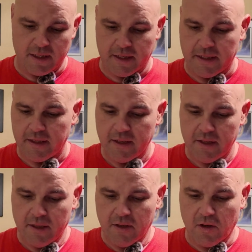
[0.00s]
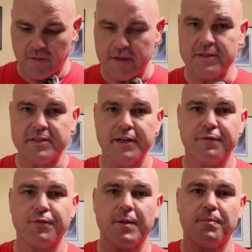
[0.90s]
I, are these
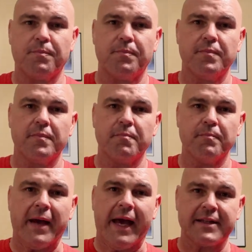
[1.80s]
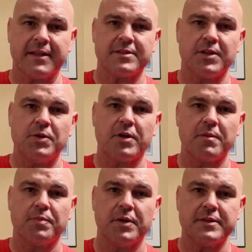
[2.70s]
different magnets that you
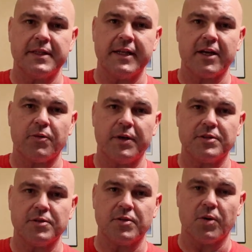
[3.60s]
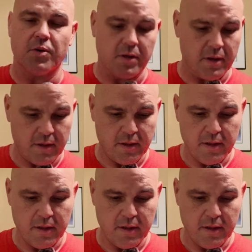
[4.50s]
can put to decorate your door.